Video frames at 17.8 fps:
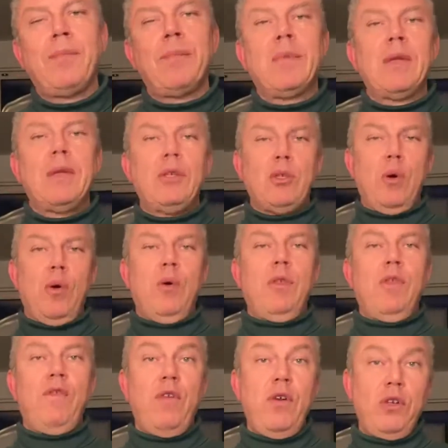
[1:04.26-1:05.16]
So
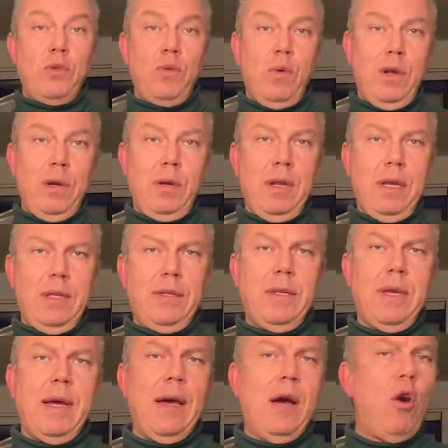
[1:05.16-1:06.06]
the first one is
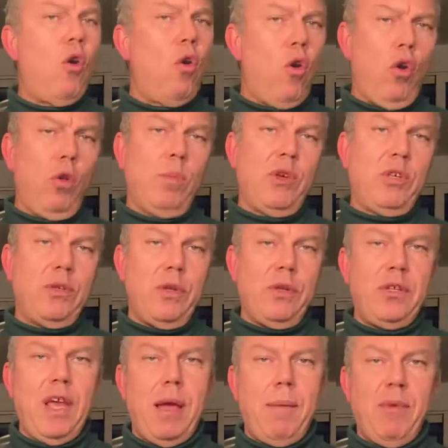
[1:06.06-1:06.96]
almost the
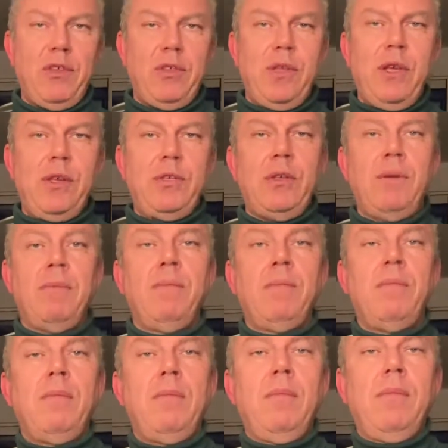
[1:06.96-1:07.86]
same as this,
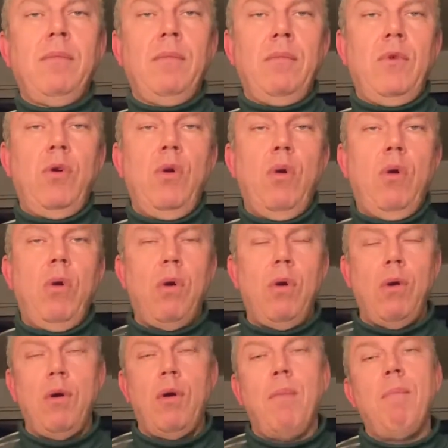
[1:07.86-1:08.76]

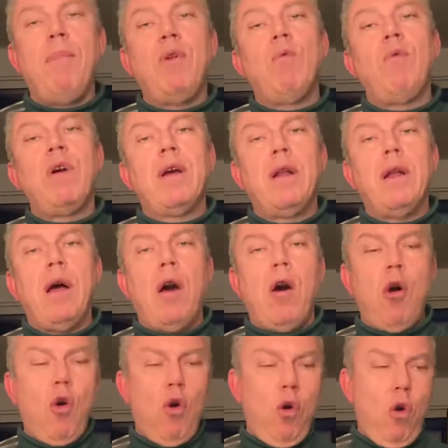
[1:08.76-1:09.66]
but we're going to
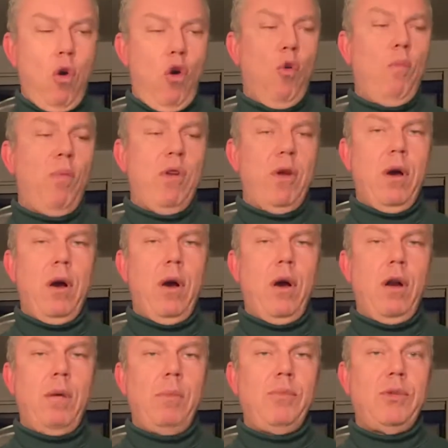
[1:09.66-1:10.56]
open our
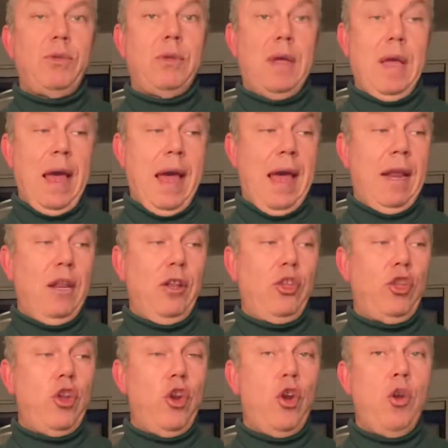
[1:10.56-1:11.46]
arms and
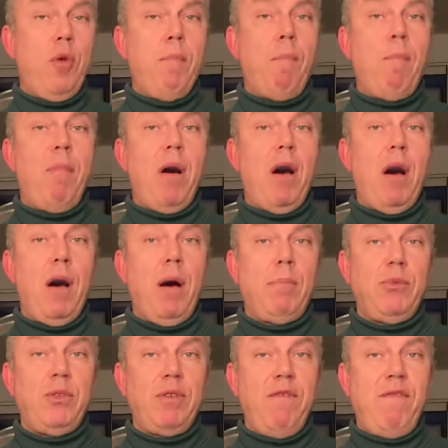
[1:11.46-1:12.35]
turn
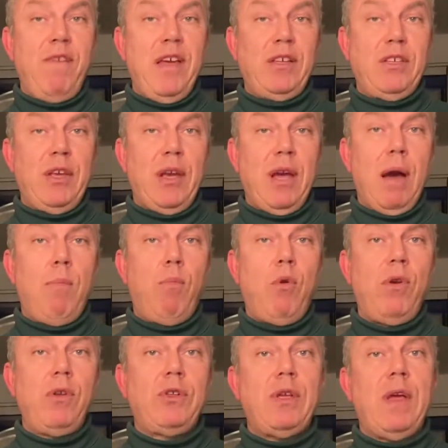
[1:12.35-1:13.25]
palms facing
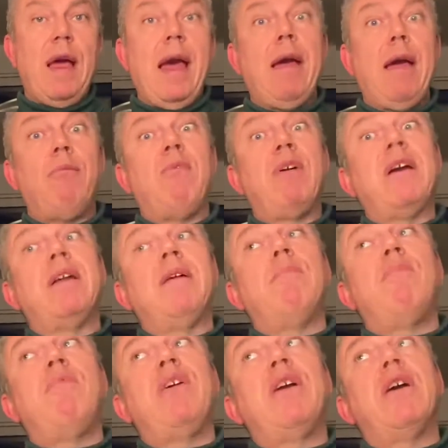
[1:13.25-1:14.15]
upwards, and we're going to
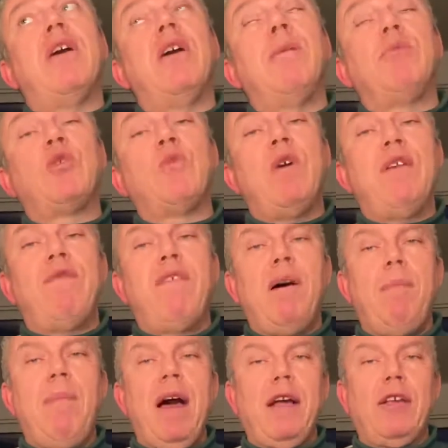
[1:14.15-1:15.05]
bring our arms quite far
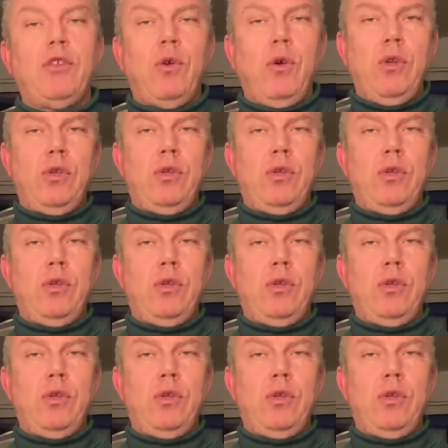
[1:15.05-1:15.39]
back. So it's